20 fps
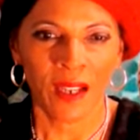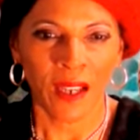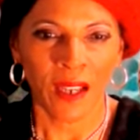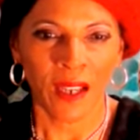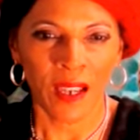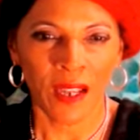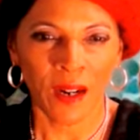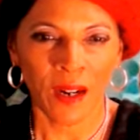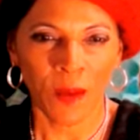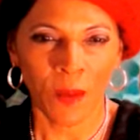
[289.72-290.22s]

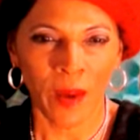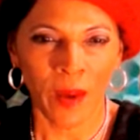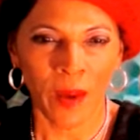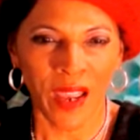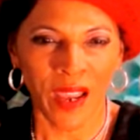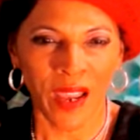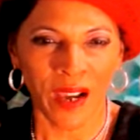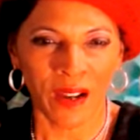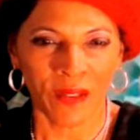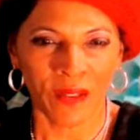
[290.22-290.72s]
in a
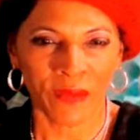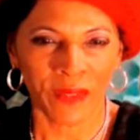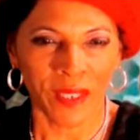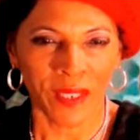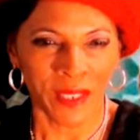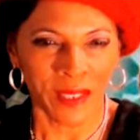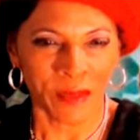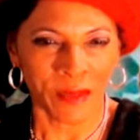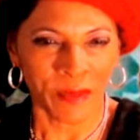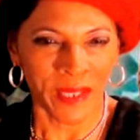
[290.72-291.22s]
way of
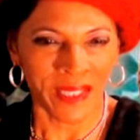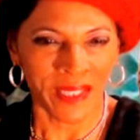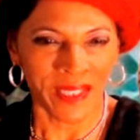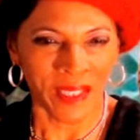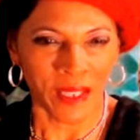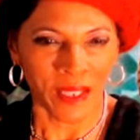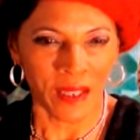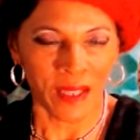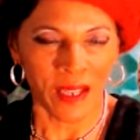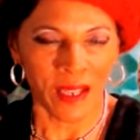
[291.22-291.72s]

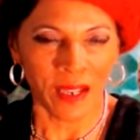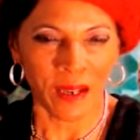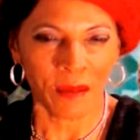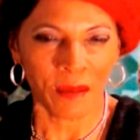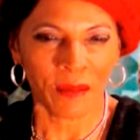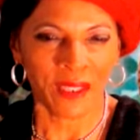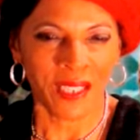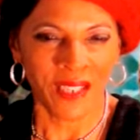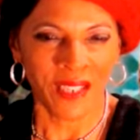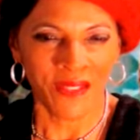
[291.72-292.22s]
dismissing them,
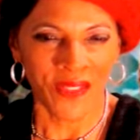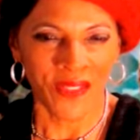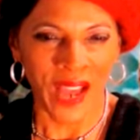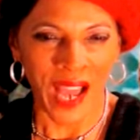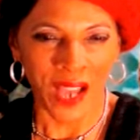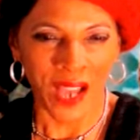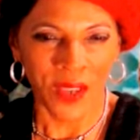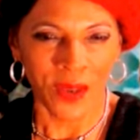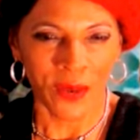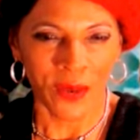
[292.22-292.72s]

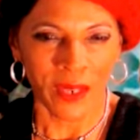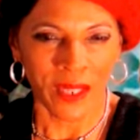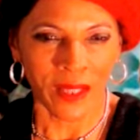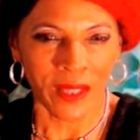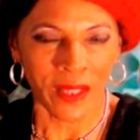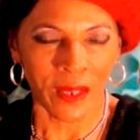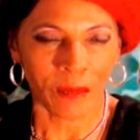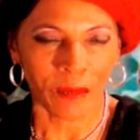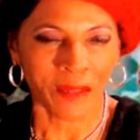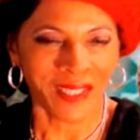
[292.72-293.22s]
devaluing
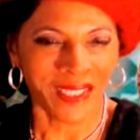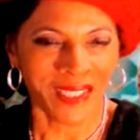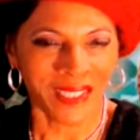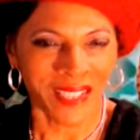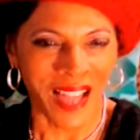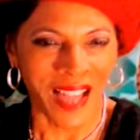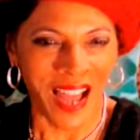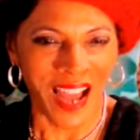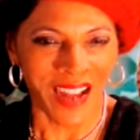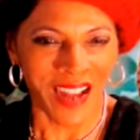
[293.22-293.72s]
them,
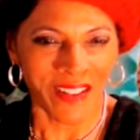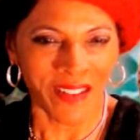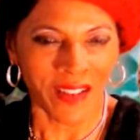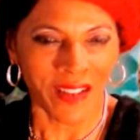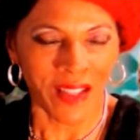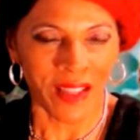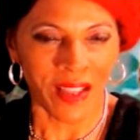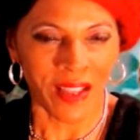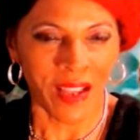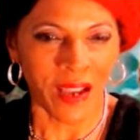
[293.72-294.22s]

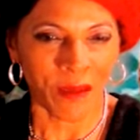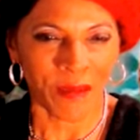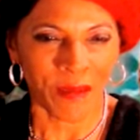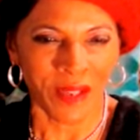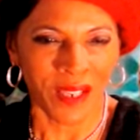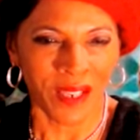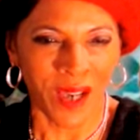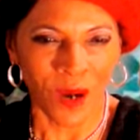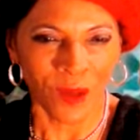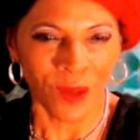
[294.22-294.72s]
dishonoring them,
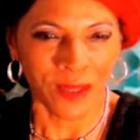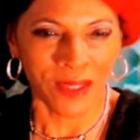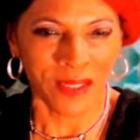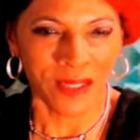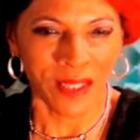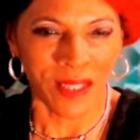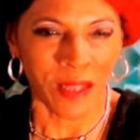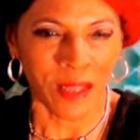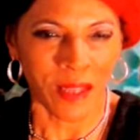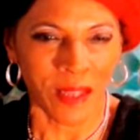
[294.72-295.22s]

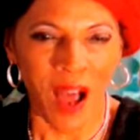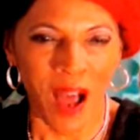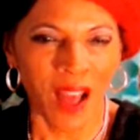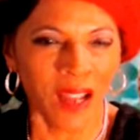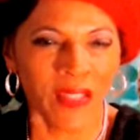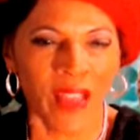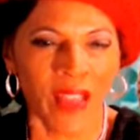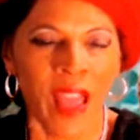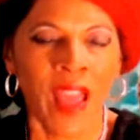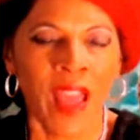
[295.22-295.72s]
ghosting them, all
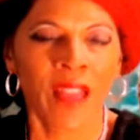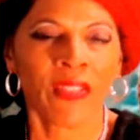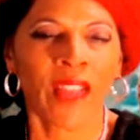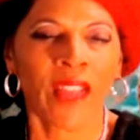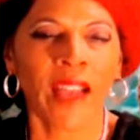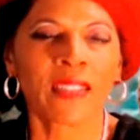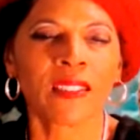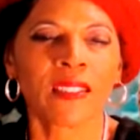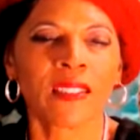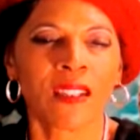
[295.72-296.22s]
of that.
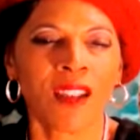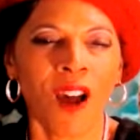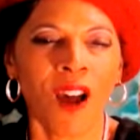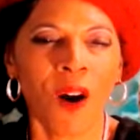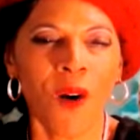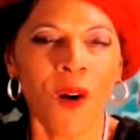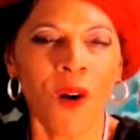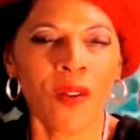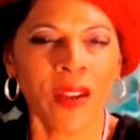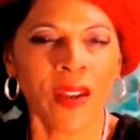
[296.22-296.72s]
That's
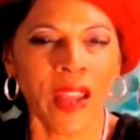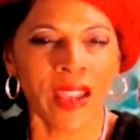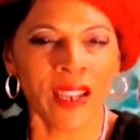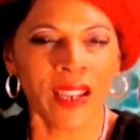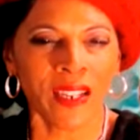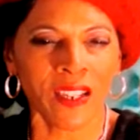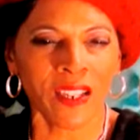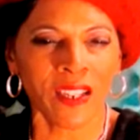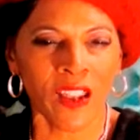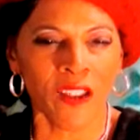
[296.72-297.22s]
low
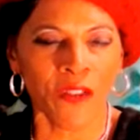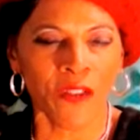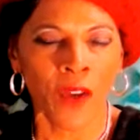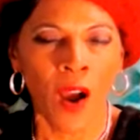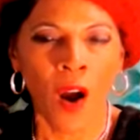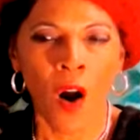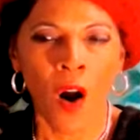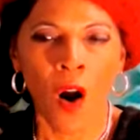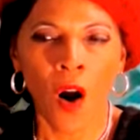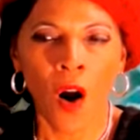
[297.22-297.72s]
negative
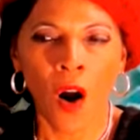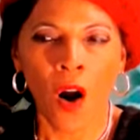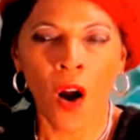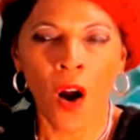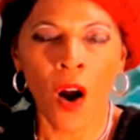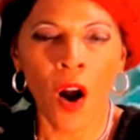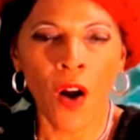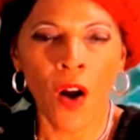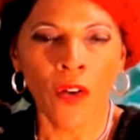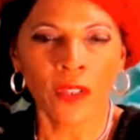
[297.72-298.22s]

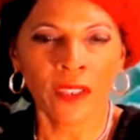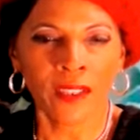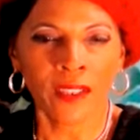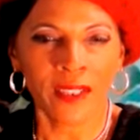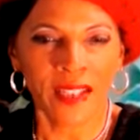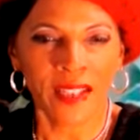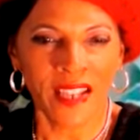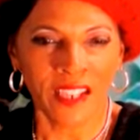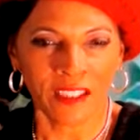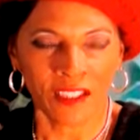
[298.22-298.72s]
hurt
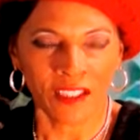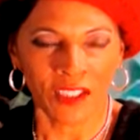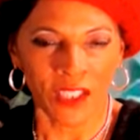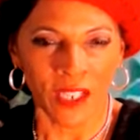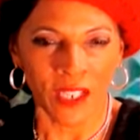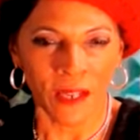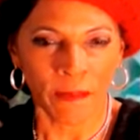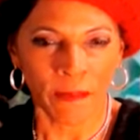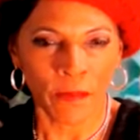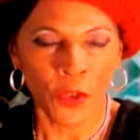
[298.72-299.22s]

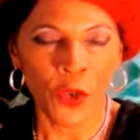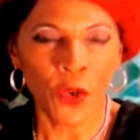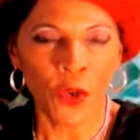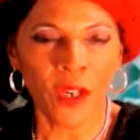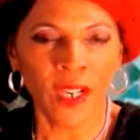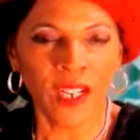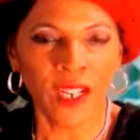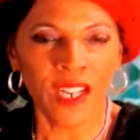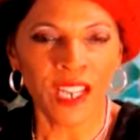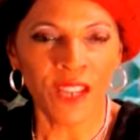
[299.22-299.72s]
energy. You
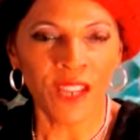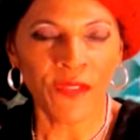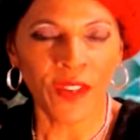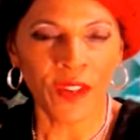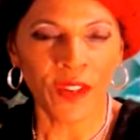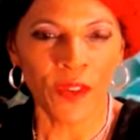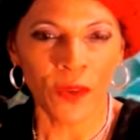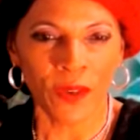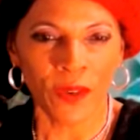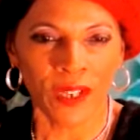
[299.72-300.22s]
couldn't
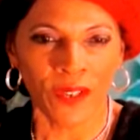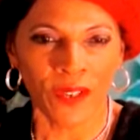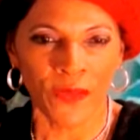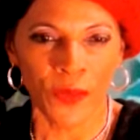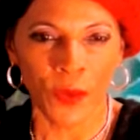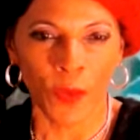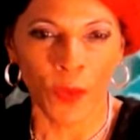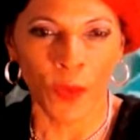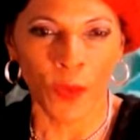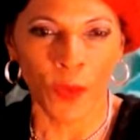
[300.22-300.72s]
even do it if
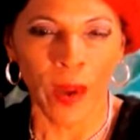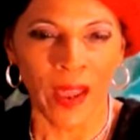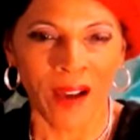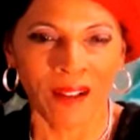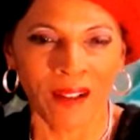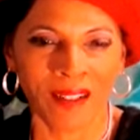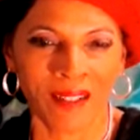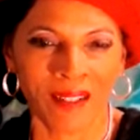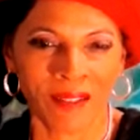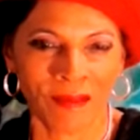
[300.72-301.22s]
you were
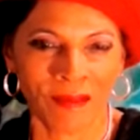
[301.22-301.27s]
well.